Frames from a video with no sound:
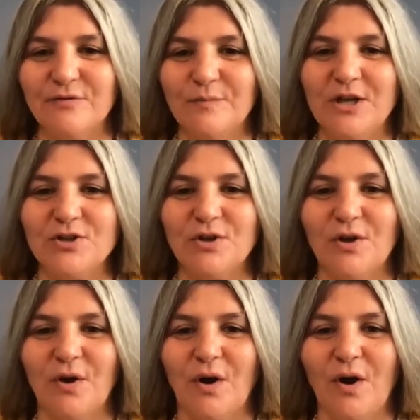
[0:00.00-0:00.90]

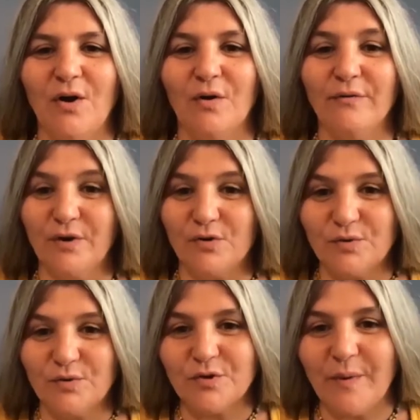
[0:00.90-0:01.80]
information on our
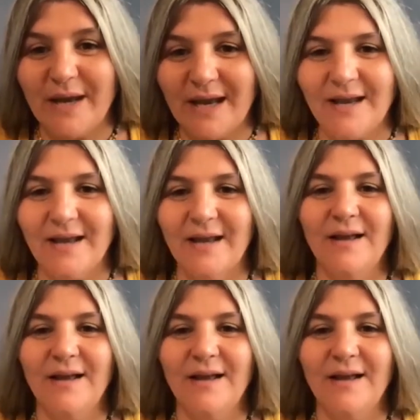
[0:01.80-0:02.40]
virtual screening,